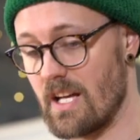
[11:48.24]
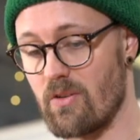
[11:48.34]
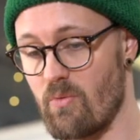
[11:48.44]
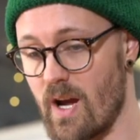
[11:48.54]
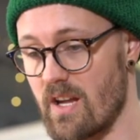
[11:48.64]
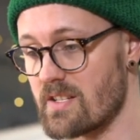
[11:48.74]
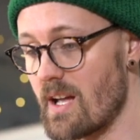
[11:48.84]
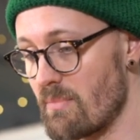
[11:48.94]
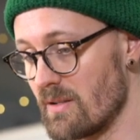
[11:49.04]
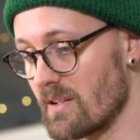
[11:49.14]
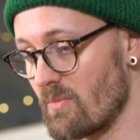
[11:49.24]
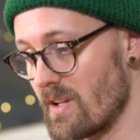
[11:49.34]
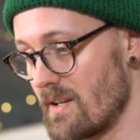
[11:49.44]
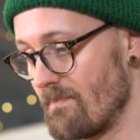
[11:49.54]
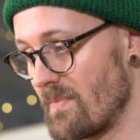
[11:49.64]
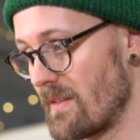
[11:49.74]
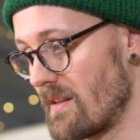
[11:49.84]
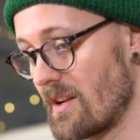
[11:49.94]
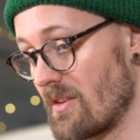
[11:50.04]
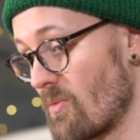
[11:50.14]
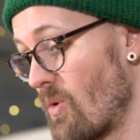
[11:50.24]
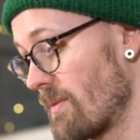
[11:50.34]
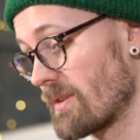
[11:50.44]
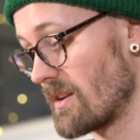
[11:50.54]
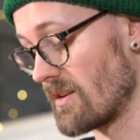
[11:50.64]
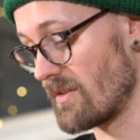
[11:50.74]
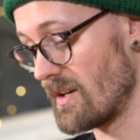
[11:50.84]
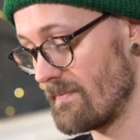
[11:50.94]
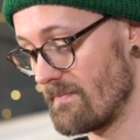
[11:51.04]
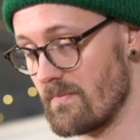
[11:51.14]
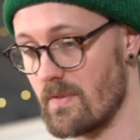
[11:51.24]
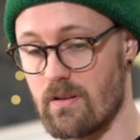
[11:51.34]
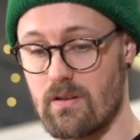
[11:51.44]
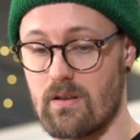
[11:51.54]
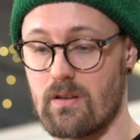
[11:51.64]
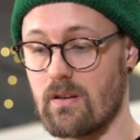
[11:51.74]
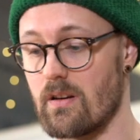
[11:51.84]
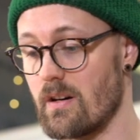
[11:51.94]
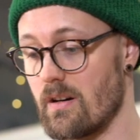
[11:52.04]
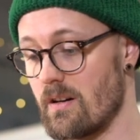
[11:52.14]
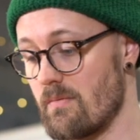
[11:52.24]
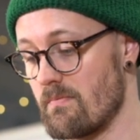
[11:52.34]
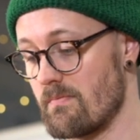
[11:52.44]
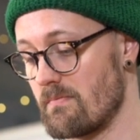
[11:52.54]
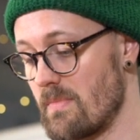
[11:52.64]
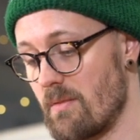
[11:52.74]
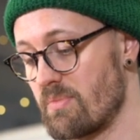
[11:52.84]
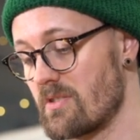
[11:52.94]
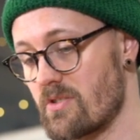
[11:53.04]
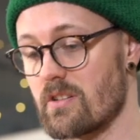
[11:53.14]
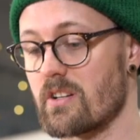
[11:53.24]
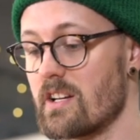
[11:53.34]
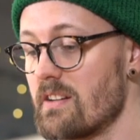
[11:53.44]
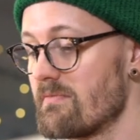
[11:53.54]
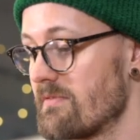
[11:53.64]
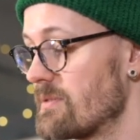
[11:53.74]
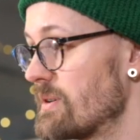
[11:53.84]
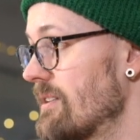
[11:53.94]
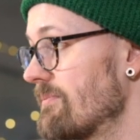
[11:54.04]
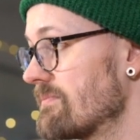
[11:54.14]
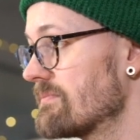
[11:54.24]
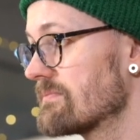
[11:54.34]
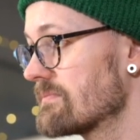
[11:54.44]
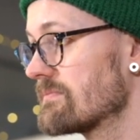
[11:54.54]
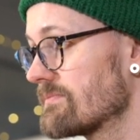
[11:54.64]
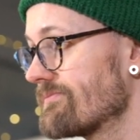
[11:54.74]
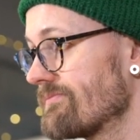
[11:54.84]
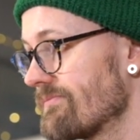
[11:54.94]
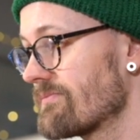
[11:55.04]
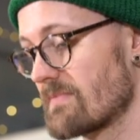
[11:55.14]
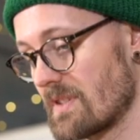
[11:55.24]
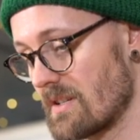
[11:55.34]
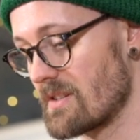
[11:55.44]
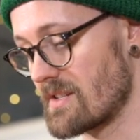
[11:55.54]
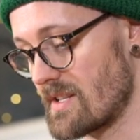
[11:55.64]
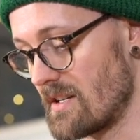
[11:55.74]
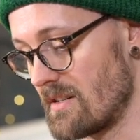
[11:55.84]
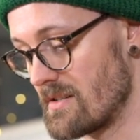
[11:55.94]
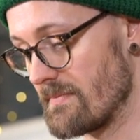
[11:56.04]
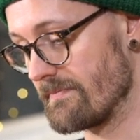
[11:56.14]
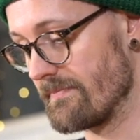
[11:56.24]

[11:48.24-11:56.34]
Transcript: Cannot wait to get building with it. I don't know what I'm going to do with it. I'll probably just look at it for a bit because it's that nice.